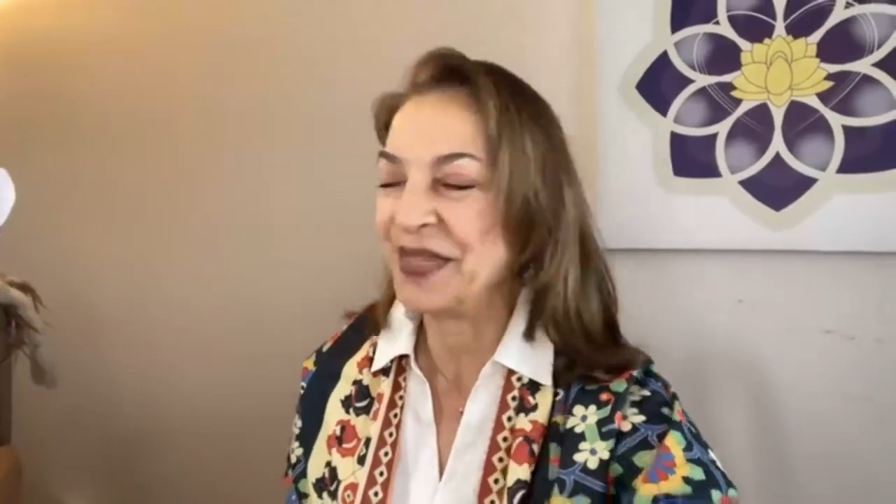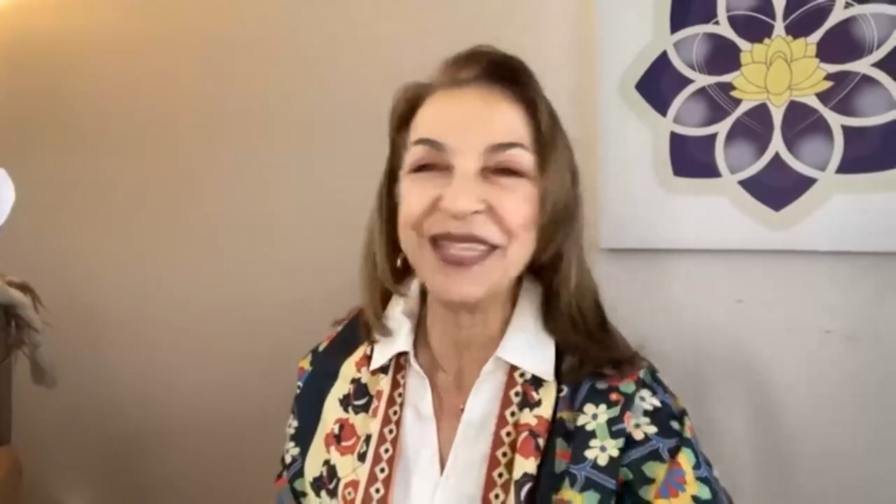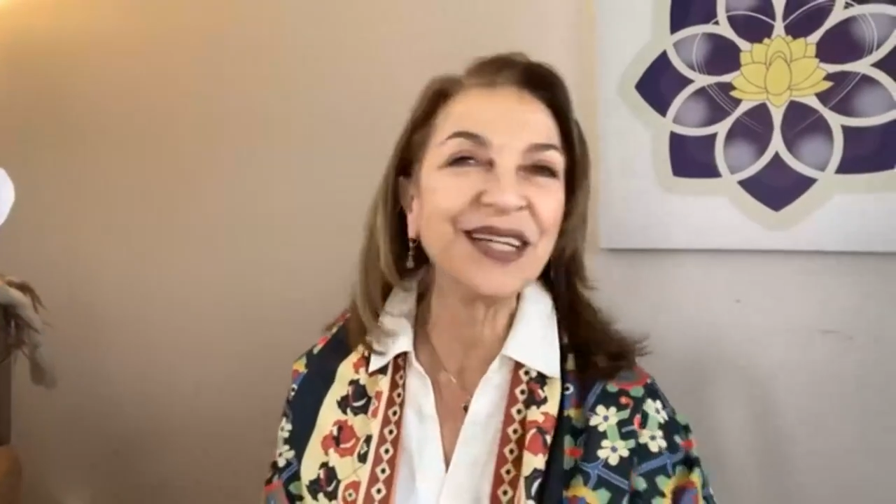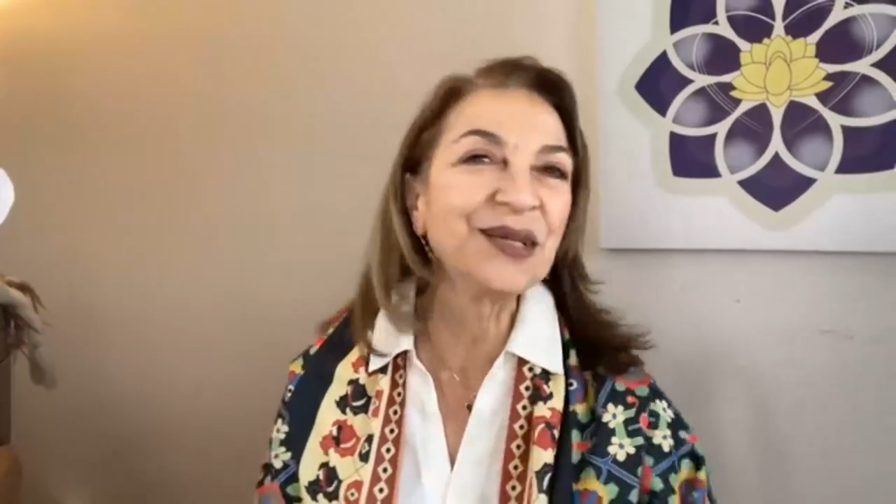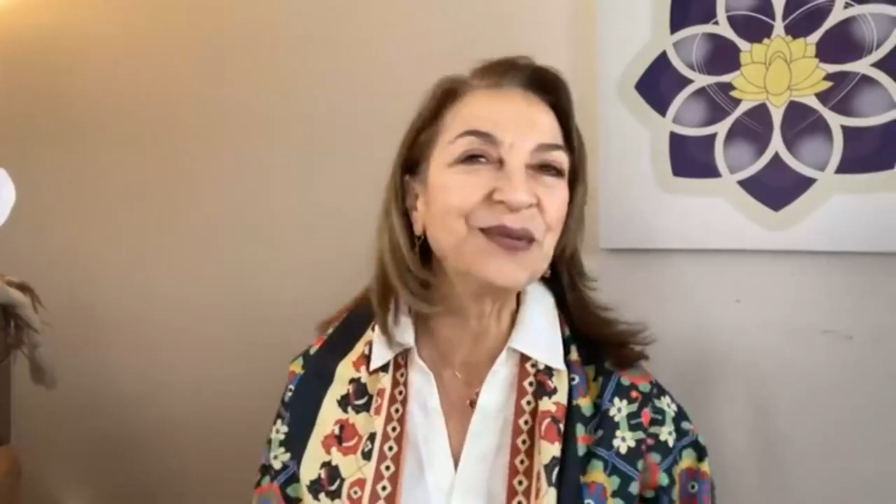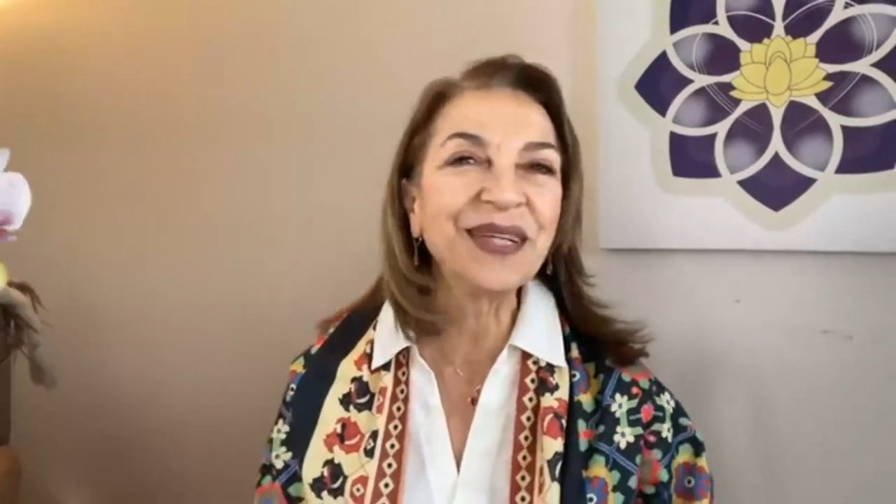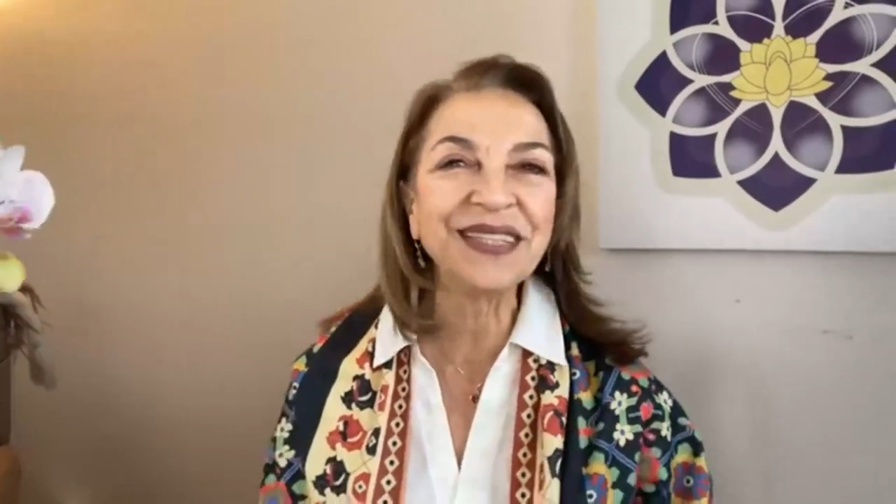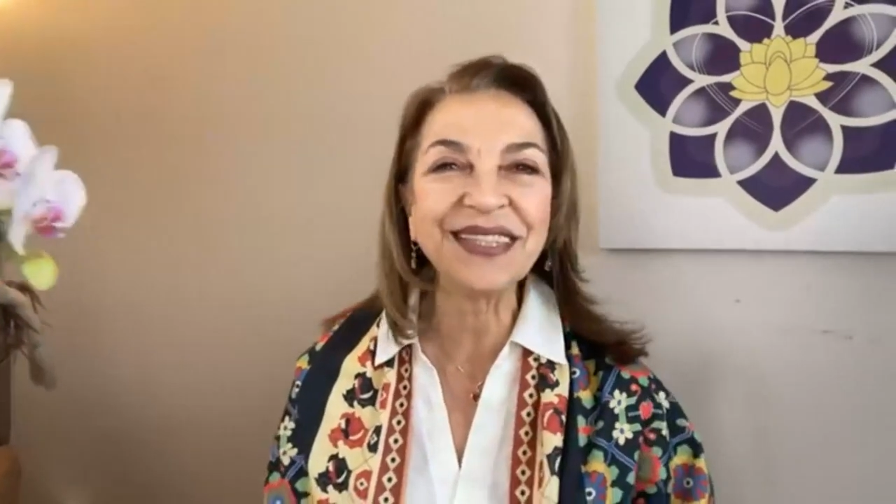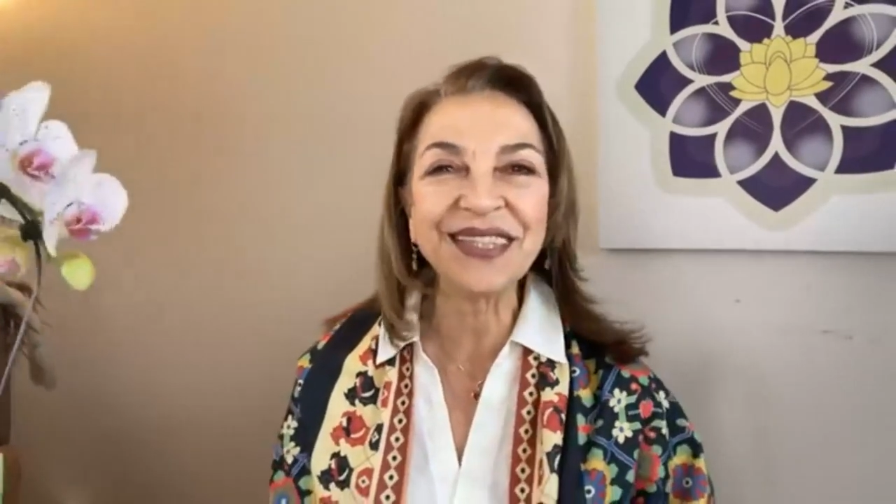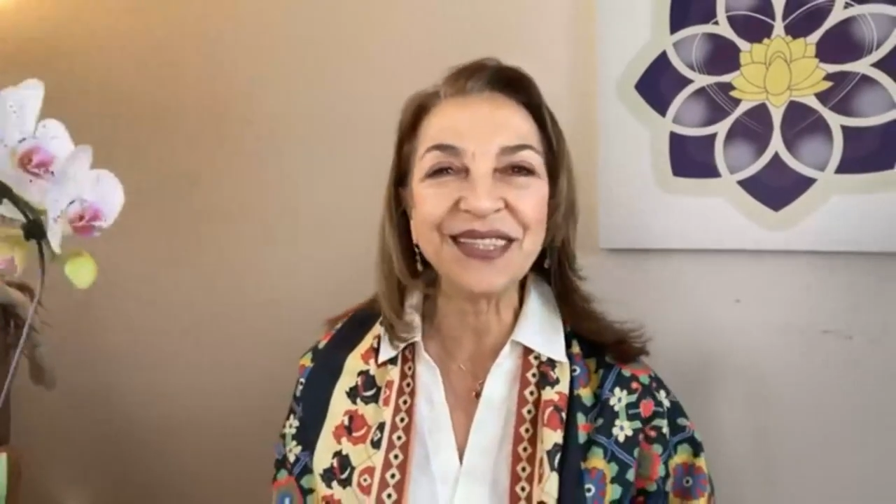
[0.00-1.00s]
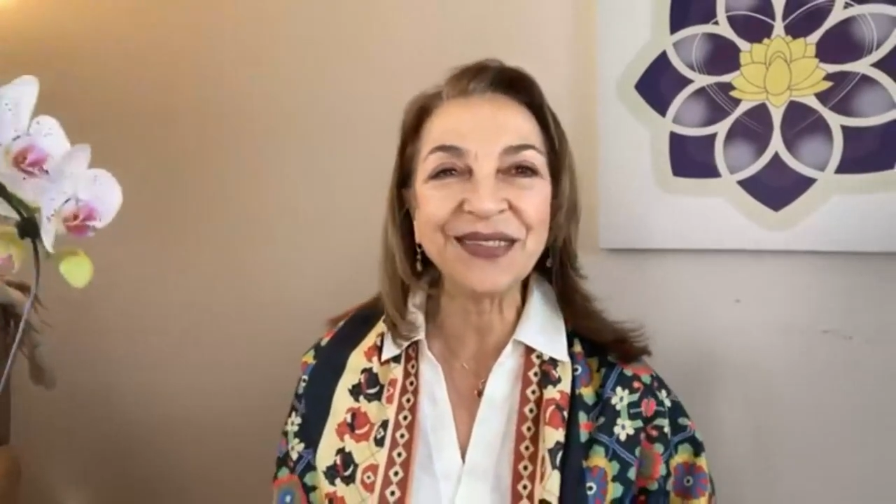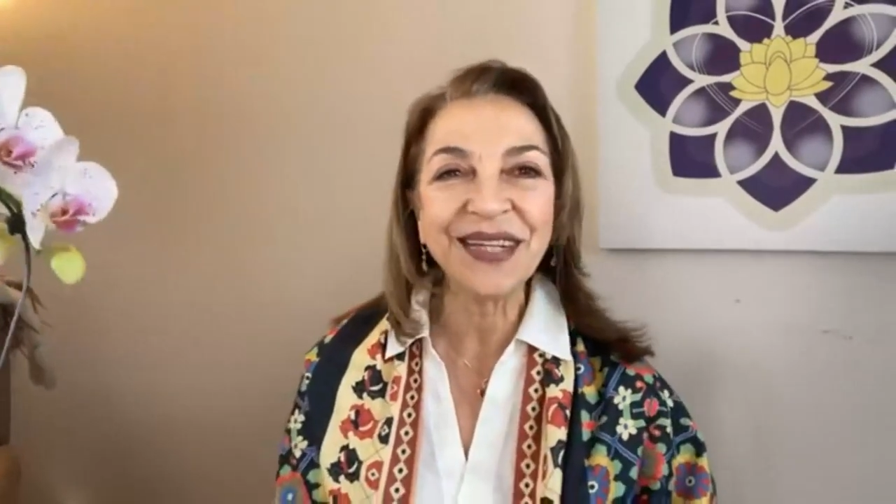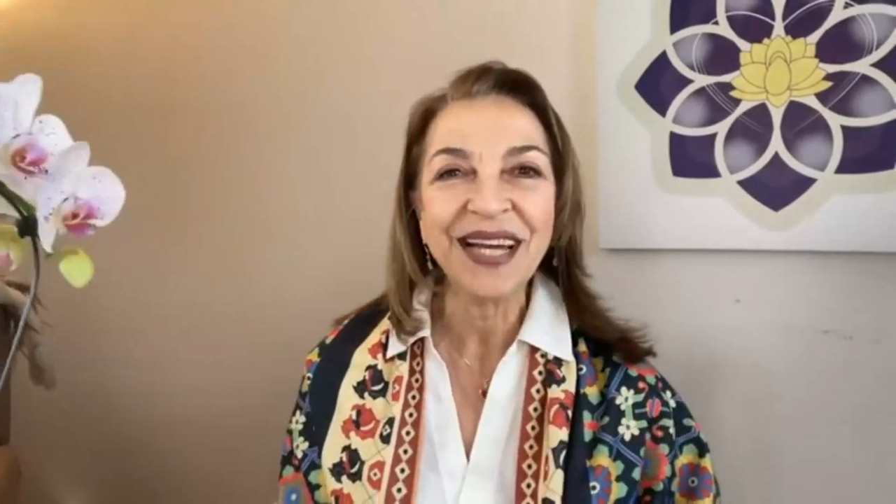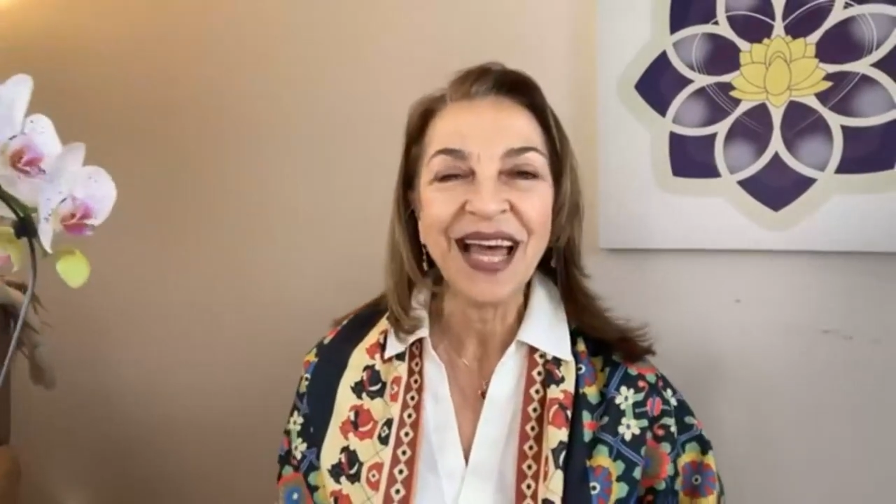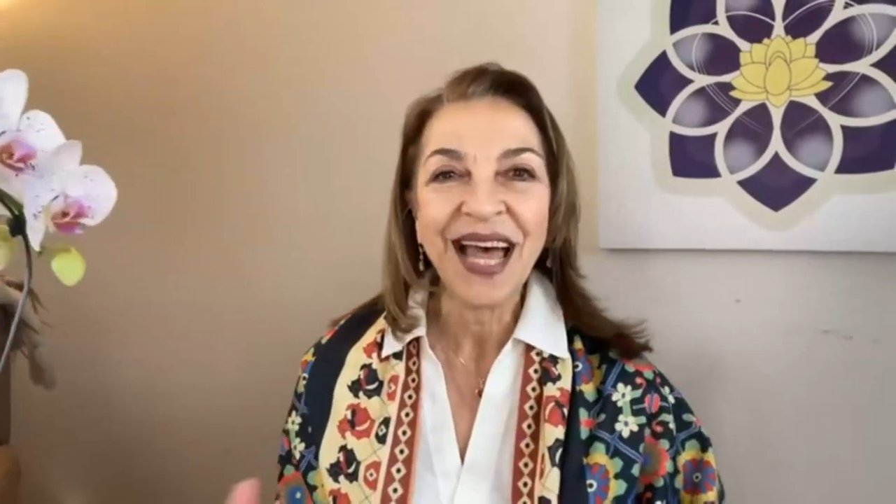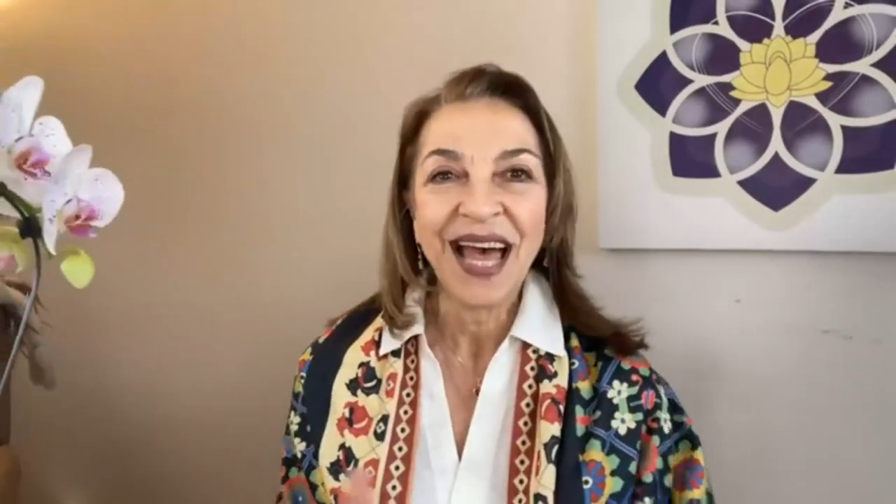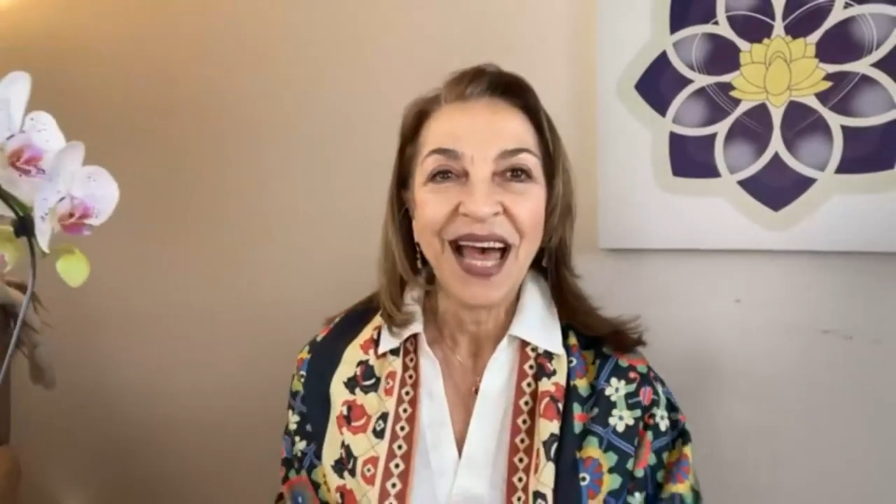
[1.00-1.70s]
be here with you.